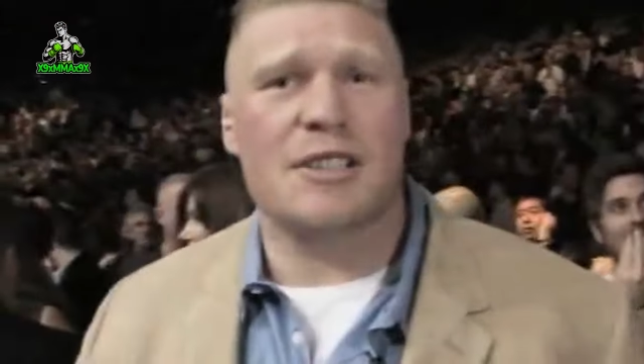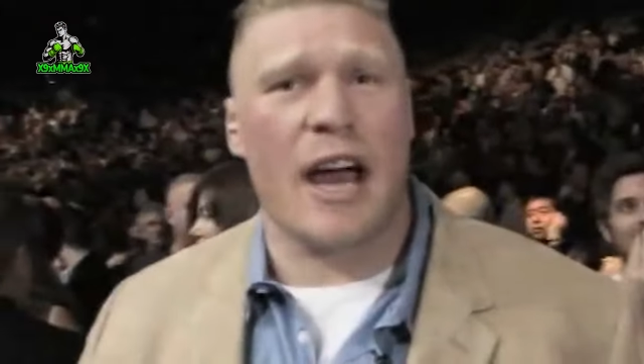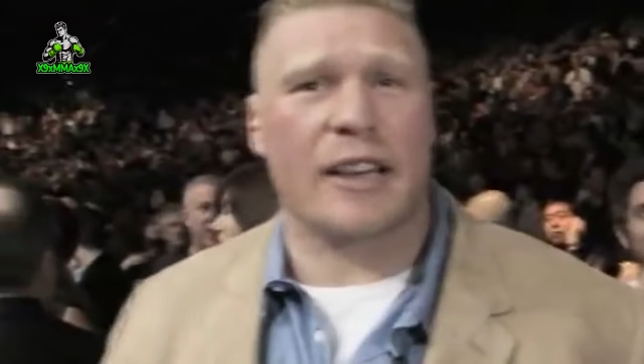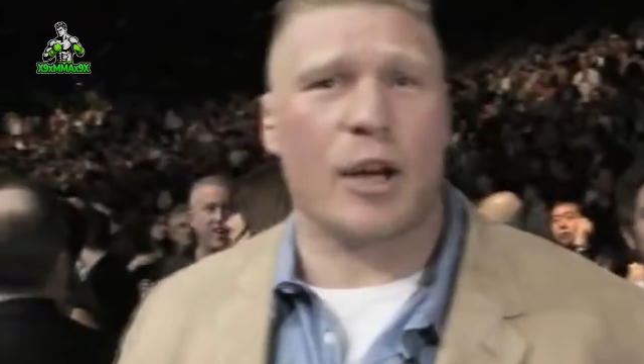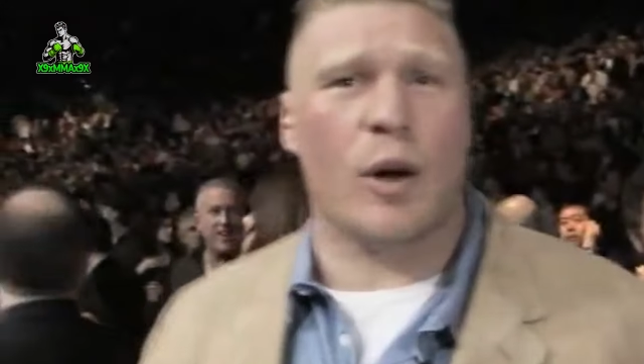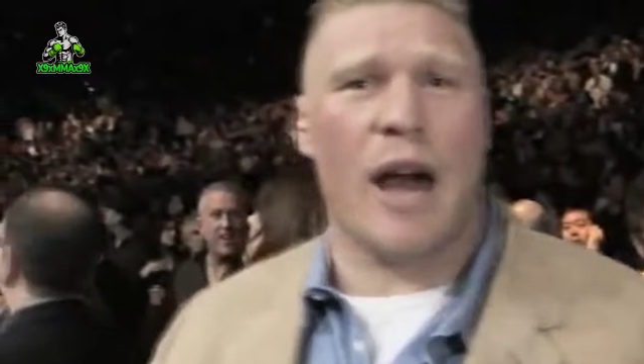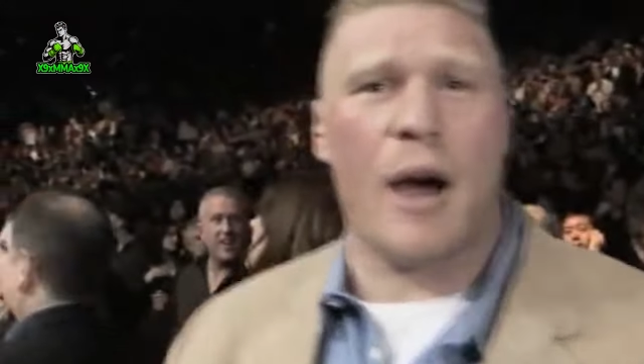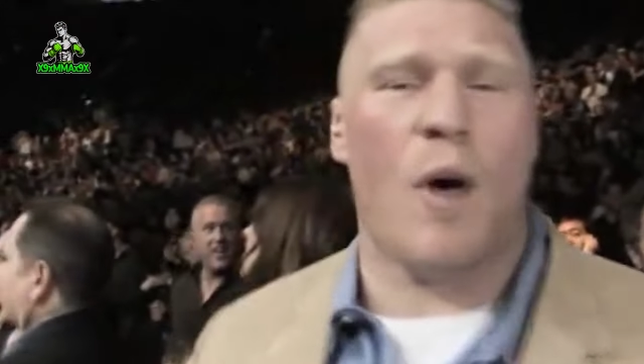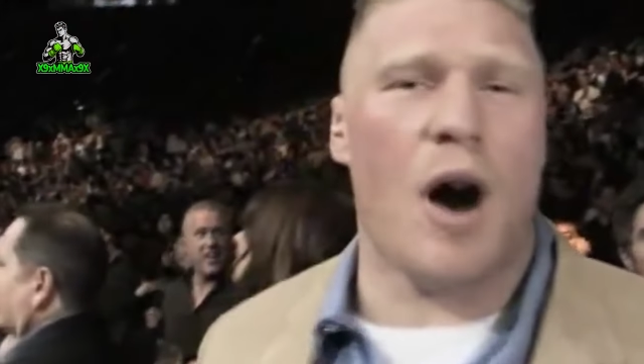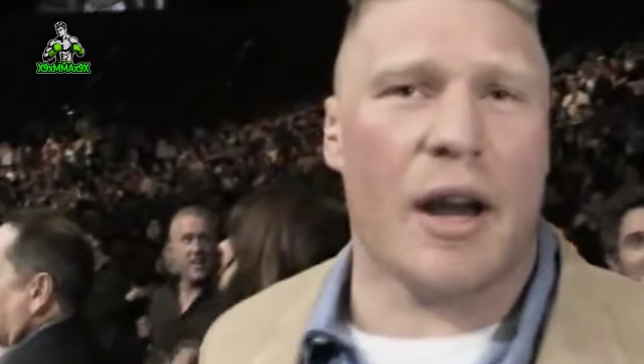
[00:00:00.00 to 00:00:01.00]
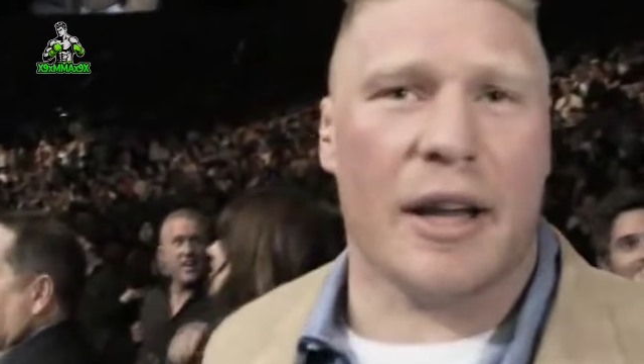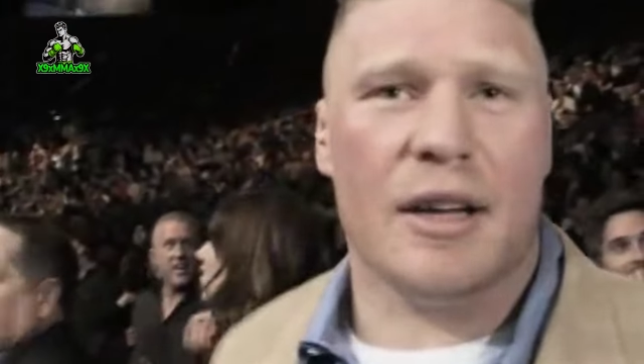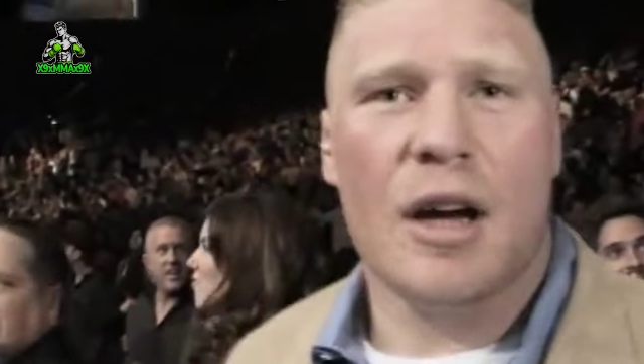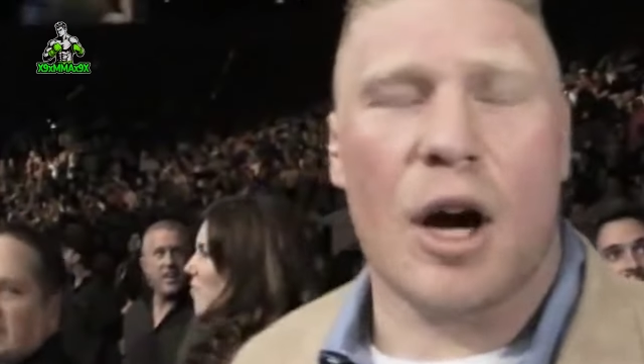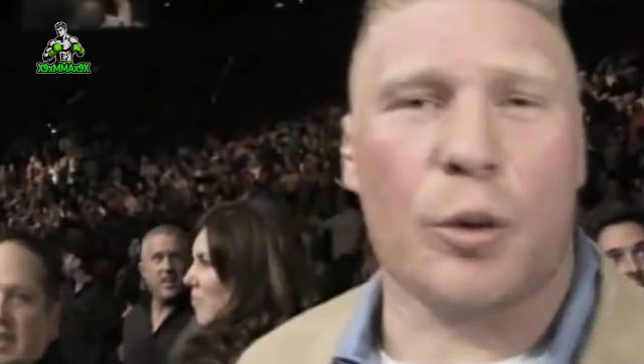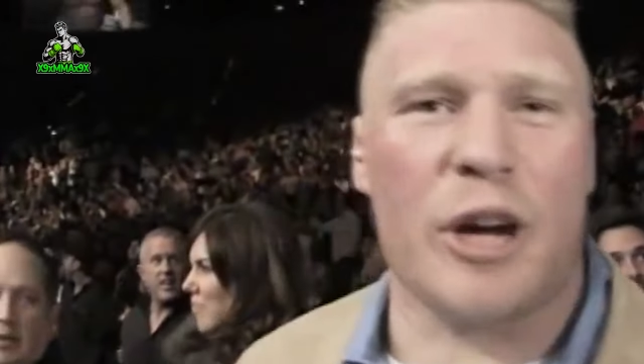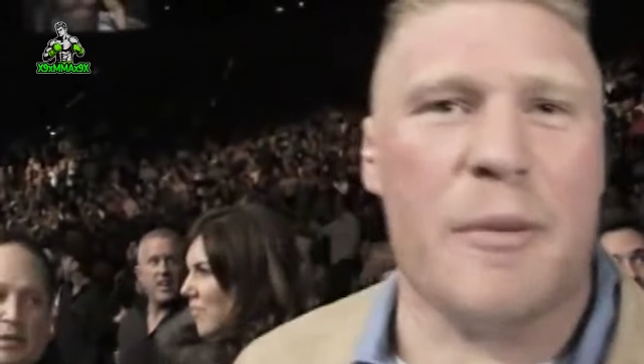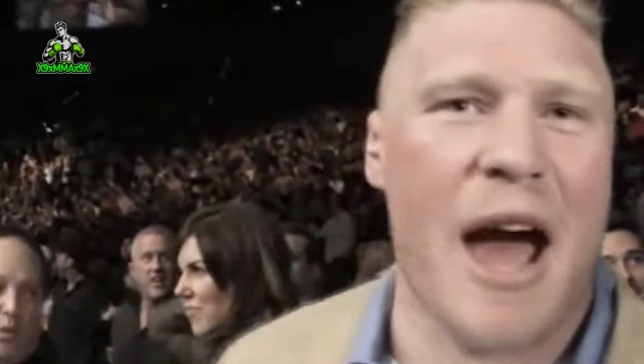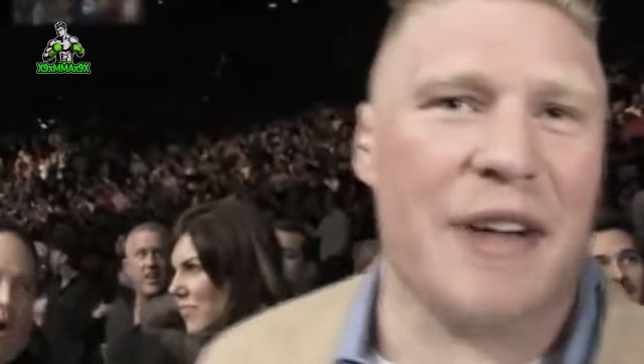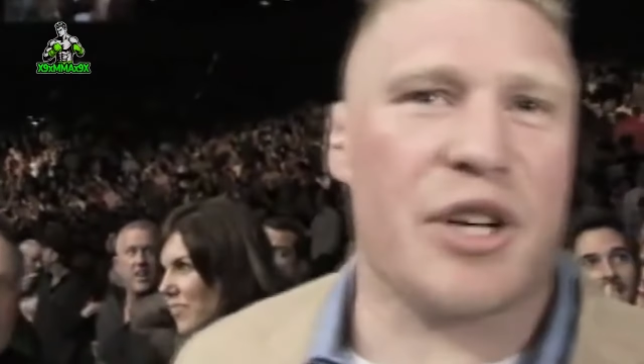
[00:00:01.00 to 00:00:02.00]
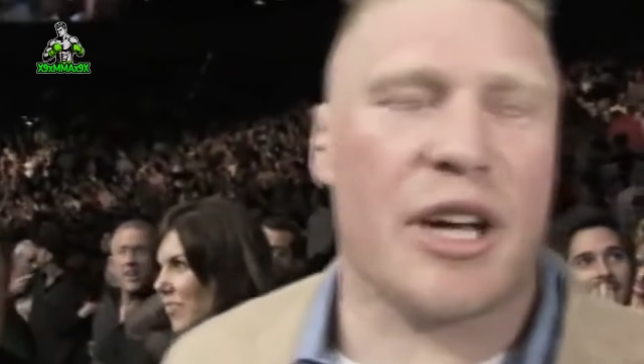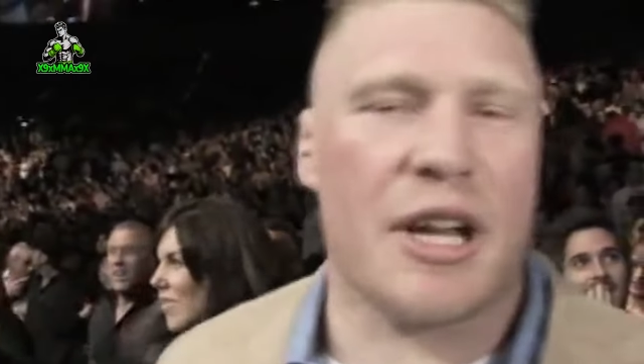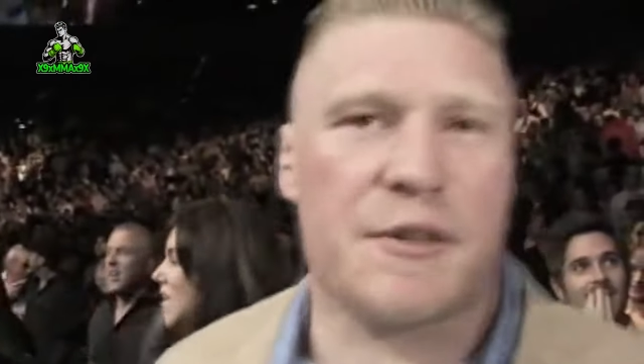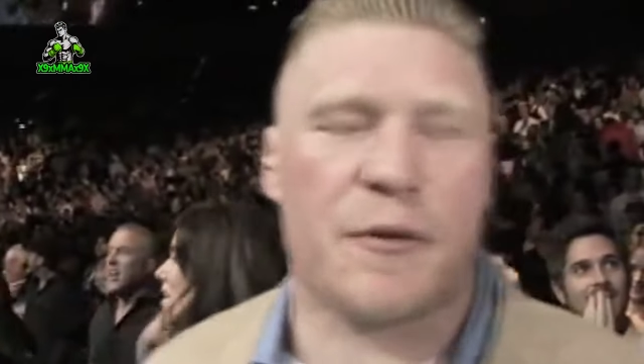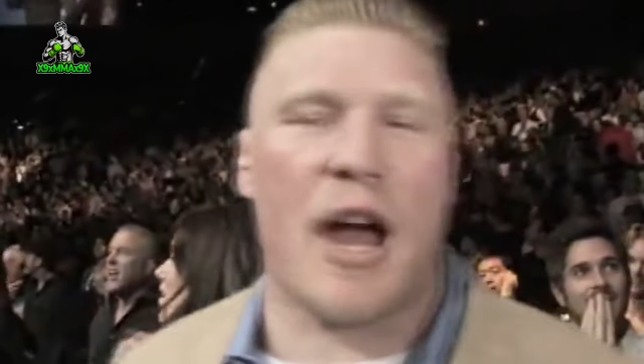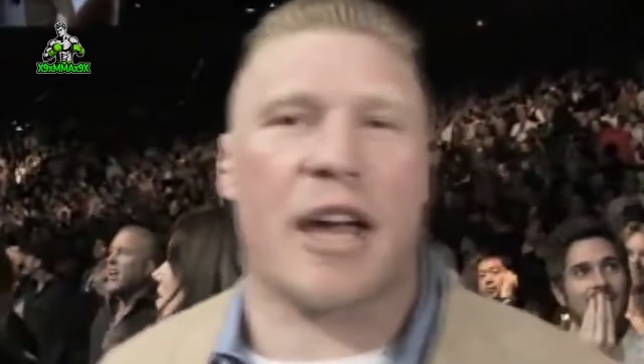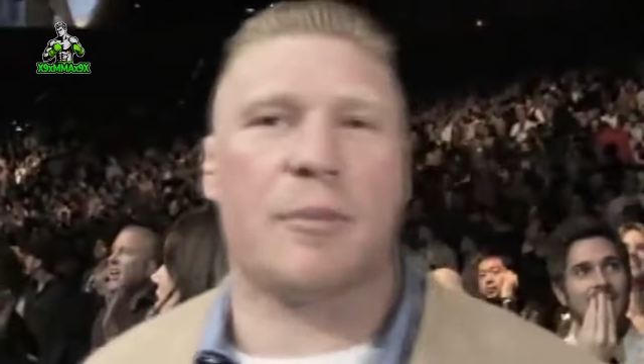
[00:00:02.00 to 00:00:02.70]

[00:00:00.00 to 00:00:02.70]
The pre-match tension, trash talk, and the last